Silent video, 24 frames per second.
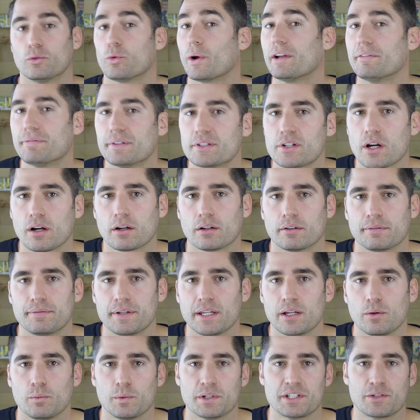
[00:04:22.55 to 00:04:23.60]
Great
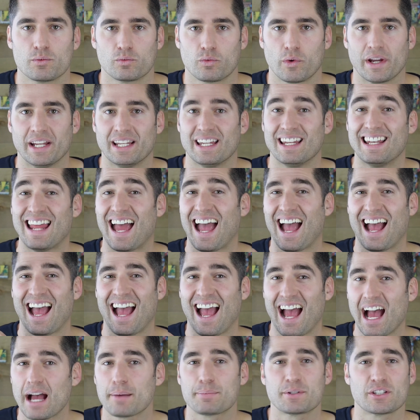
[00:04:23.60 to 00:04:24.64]
photography was rated
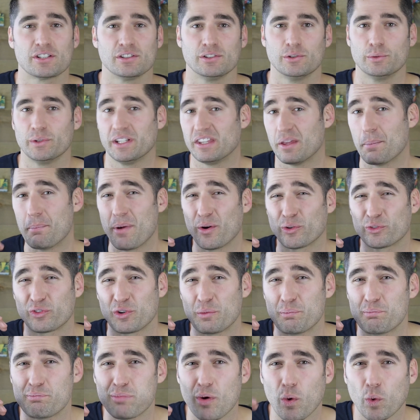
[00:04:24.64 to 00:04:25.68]
absolutely the most
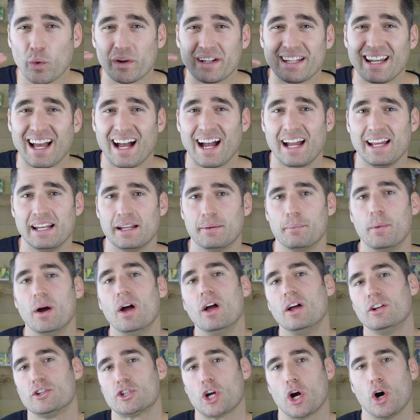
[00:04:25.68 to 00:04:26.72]
important item
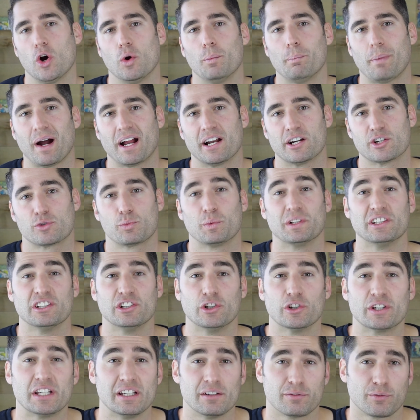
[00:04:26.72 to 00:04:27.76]
to home buyers when
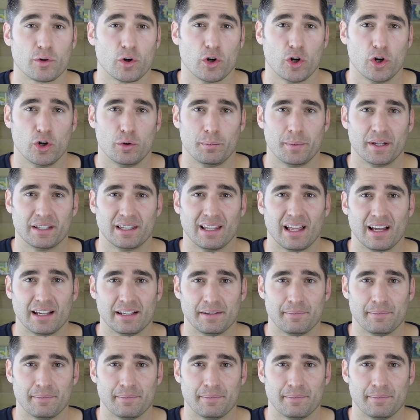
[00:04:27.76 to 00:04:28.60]
looking for a home online.